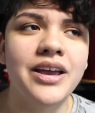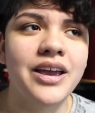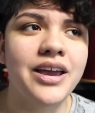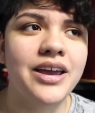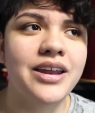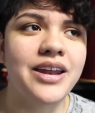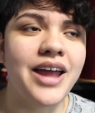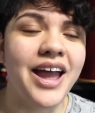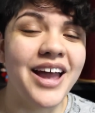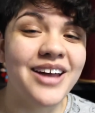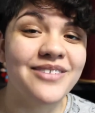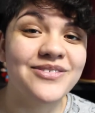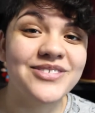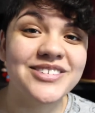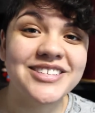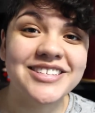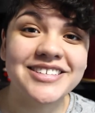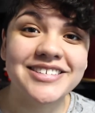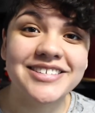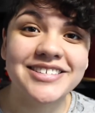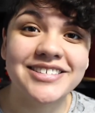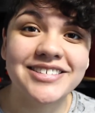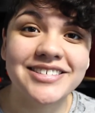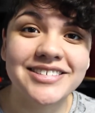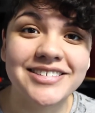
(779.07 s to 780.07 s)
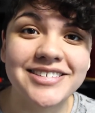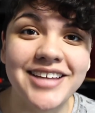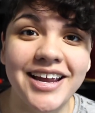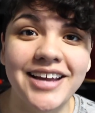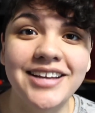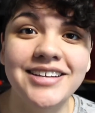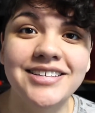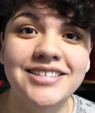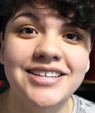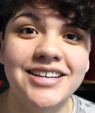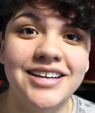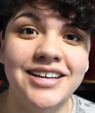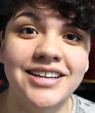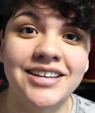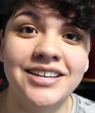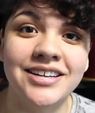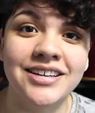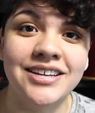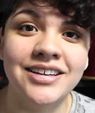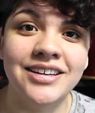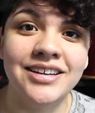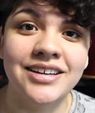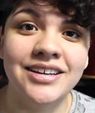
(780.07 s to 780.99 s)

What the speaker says: and have sustained it.